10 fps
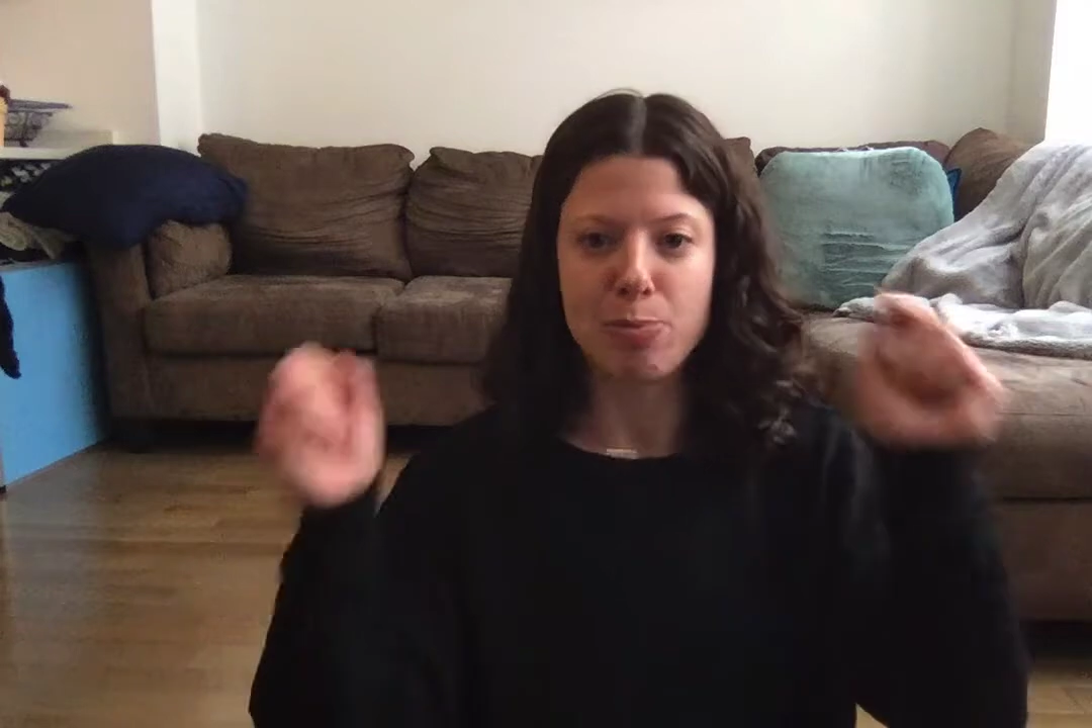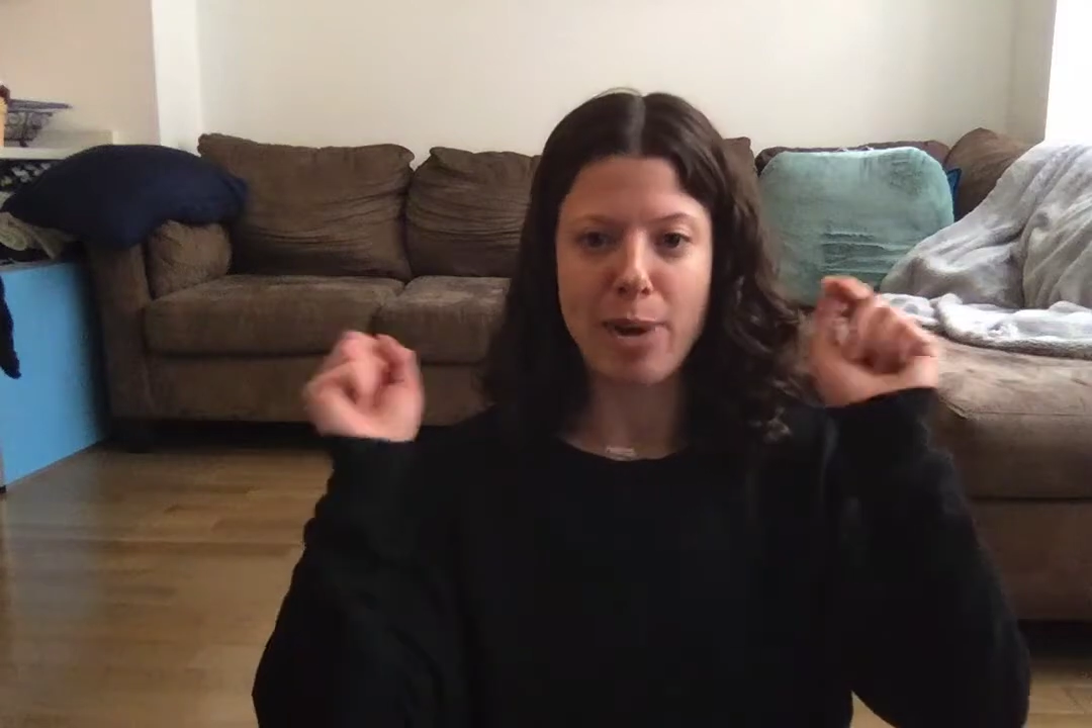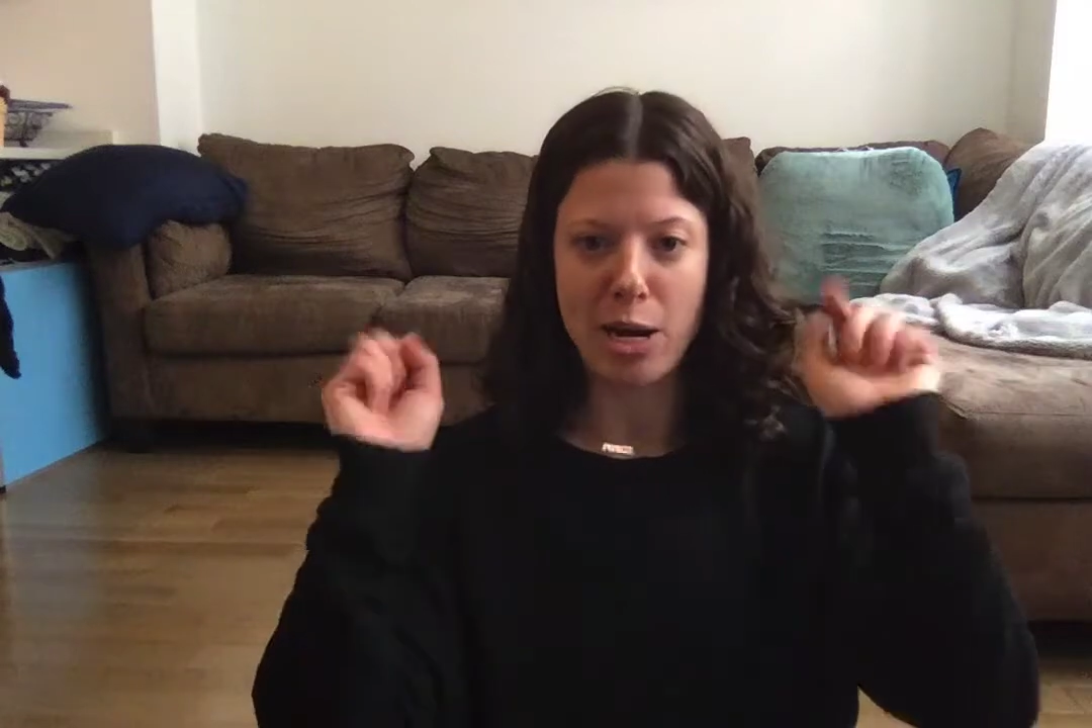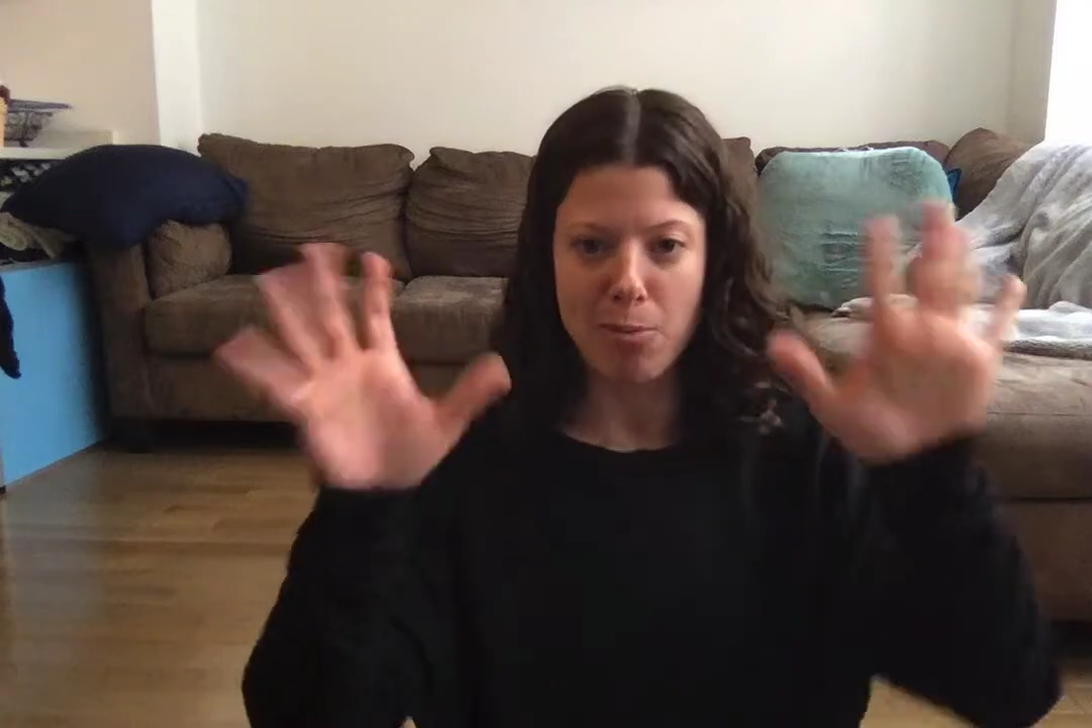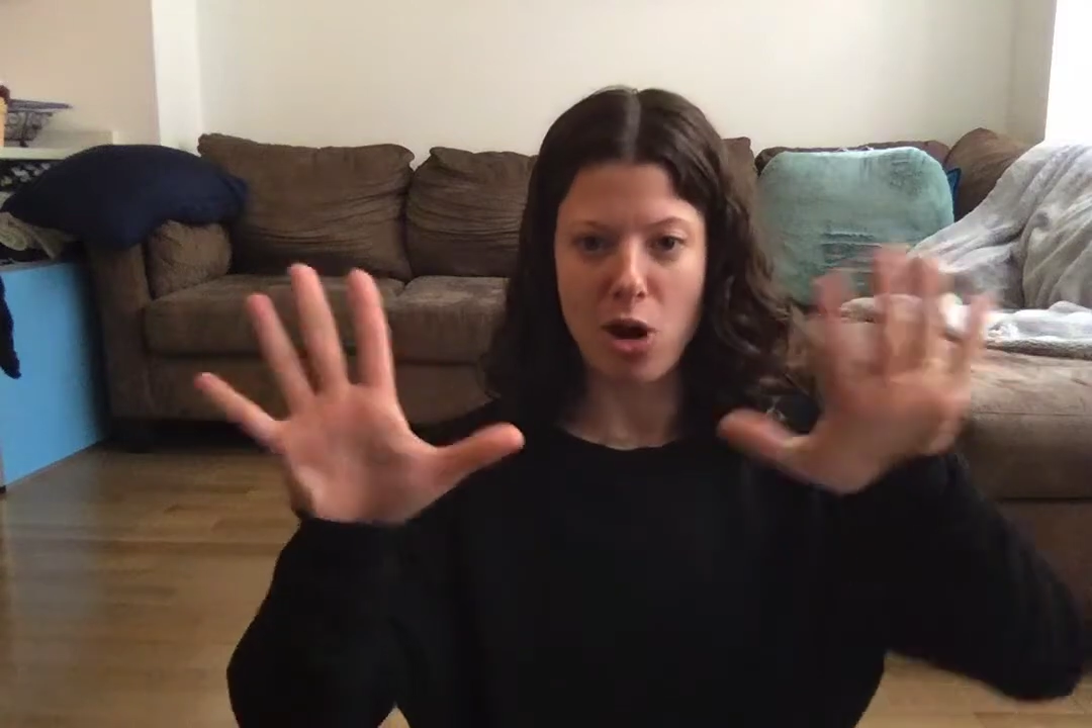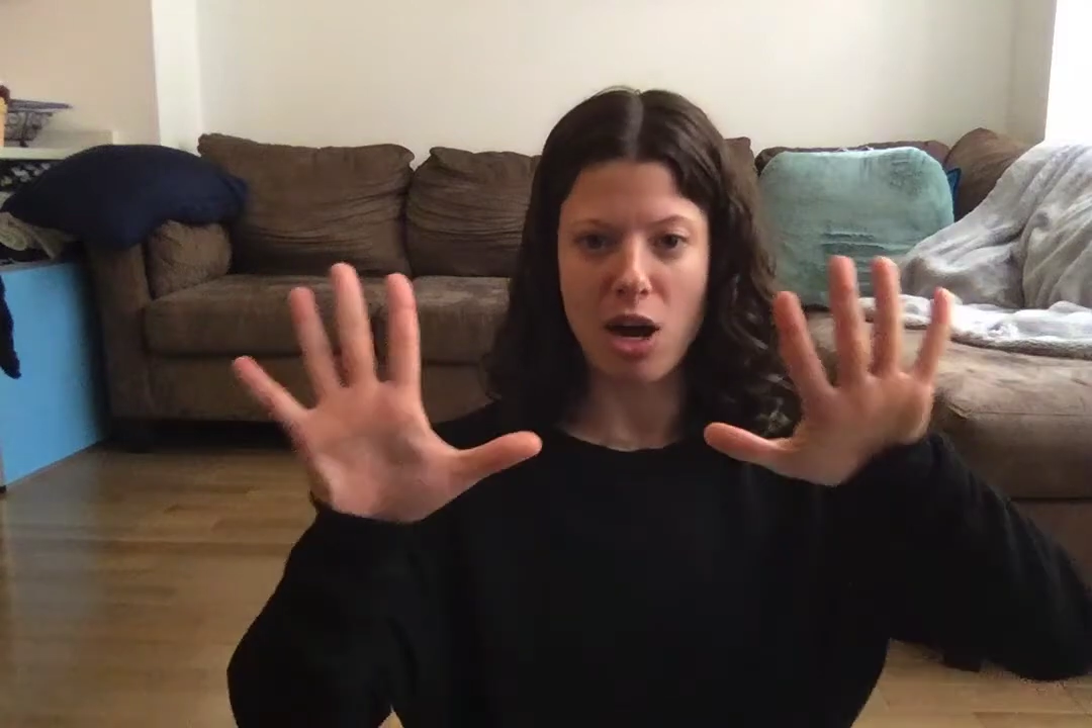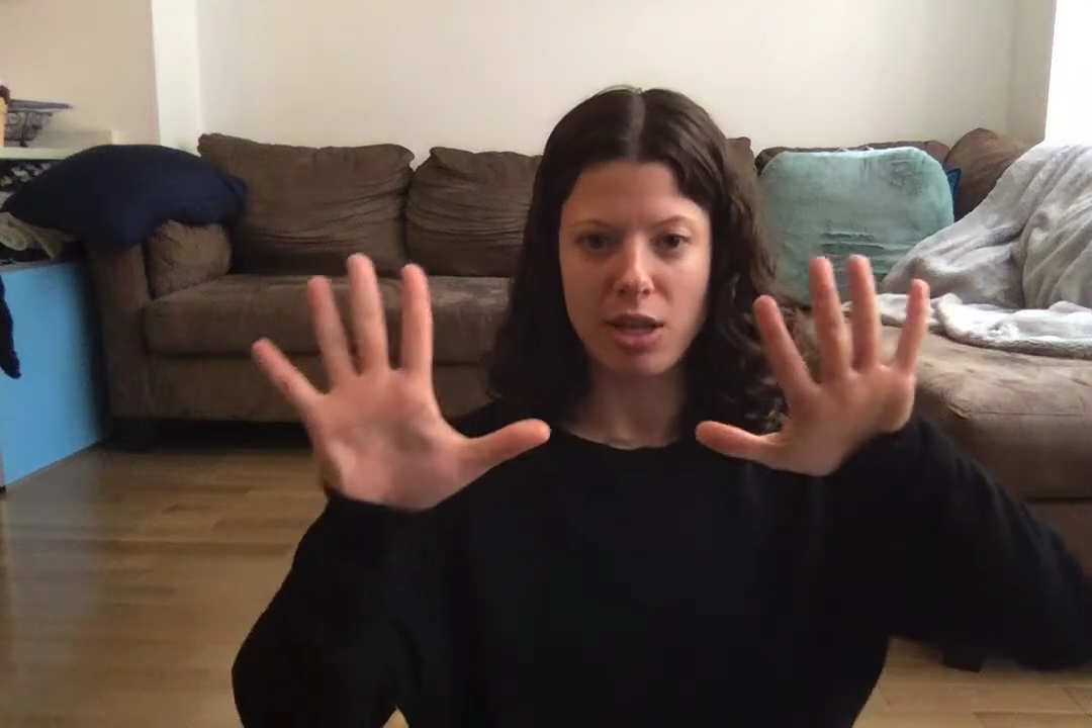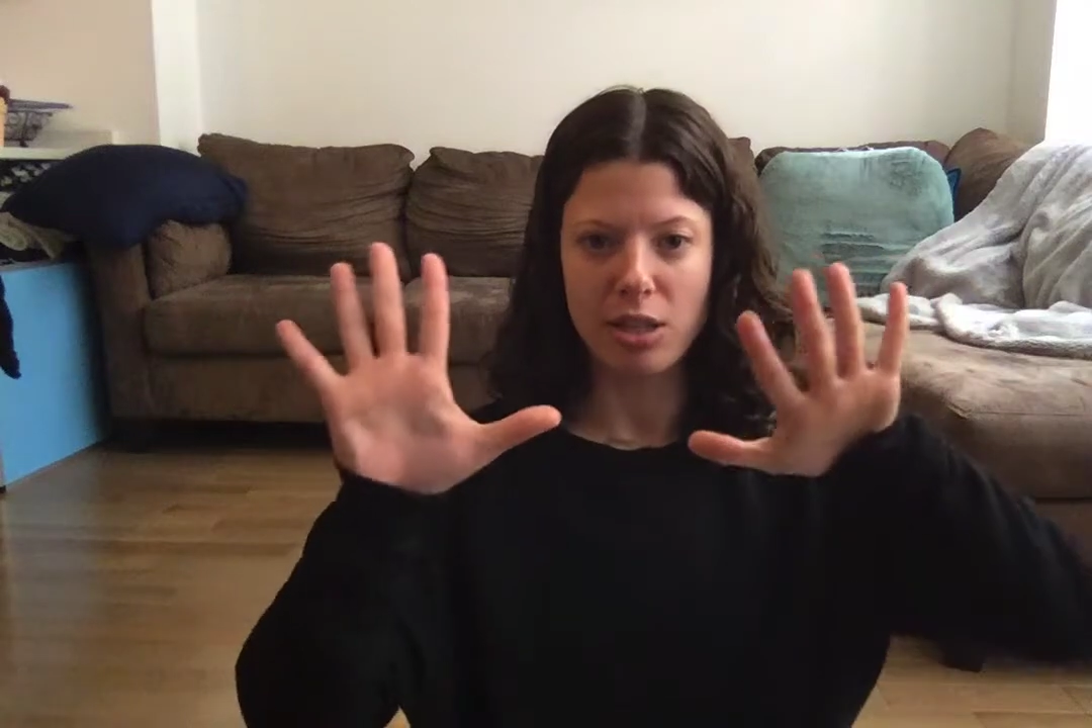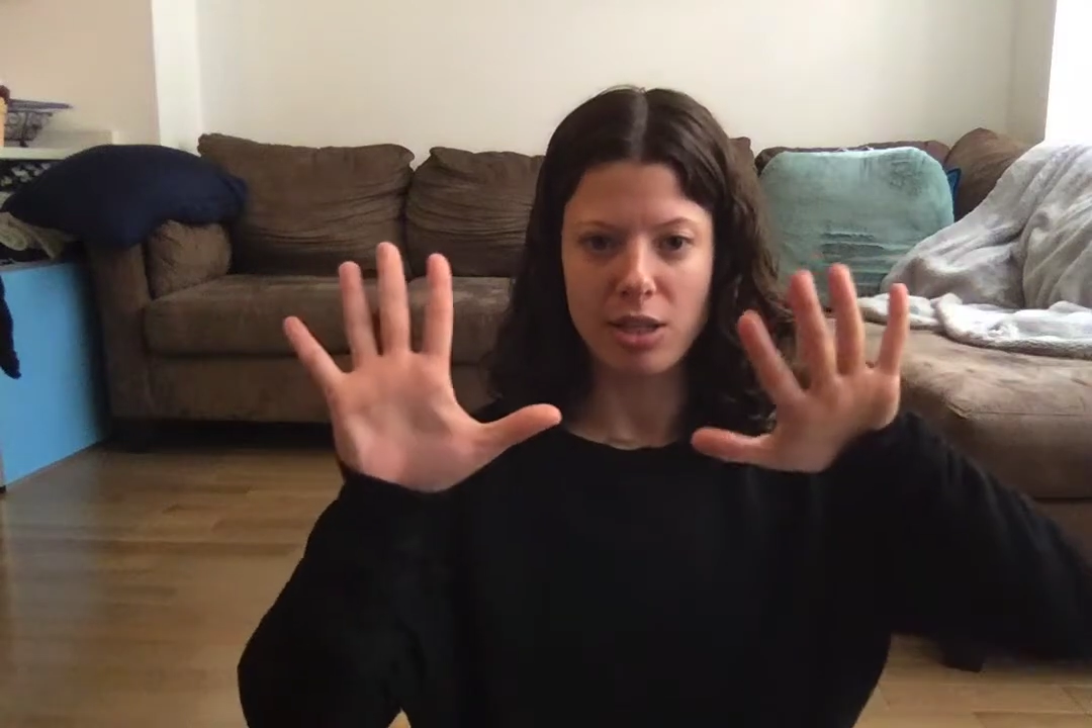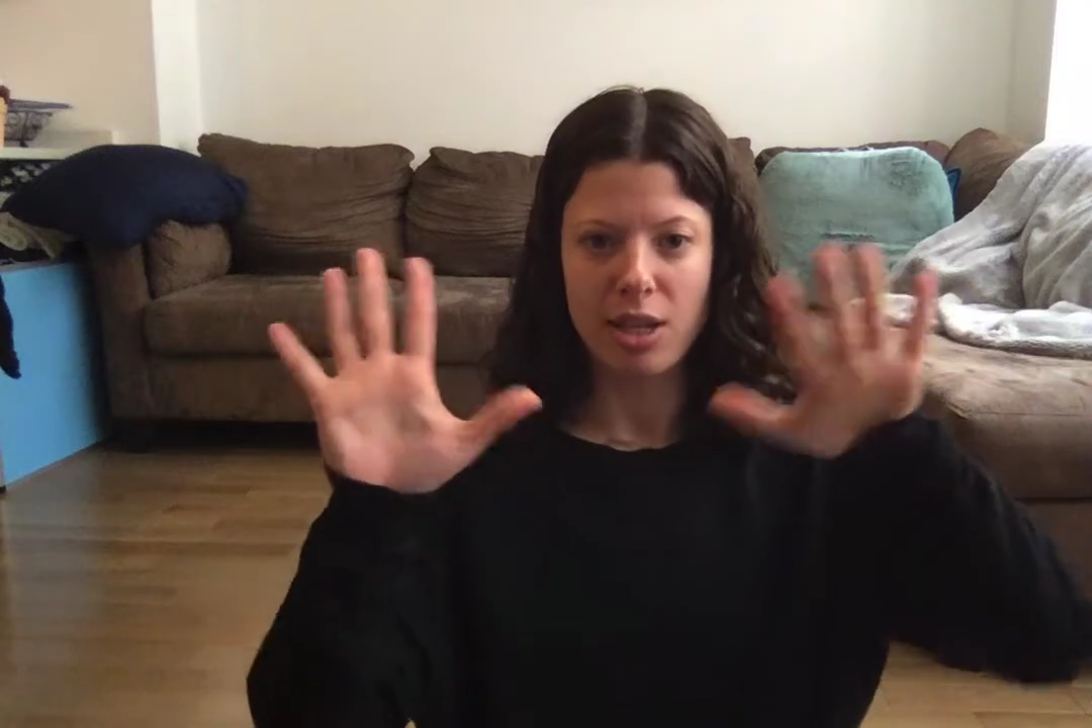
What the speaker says: bear paws,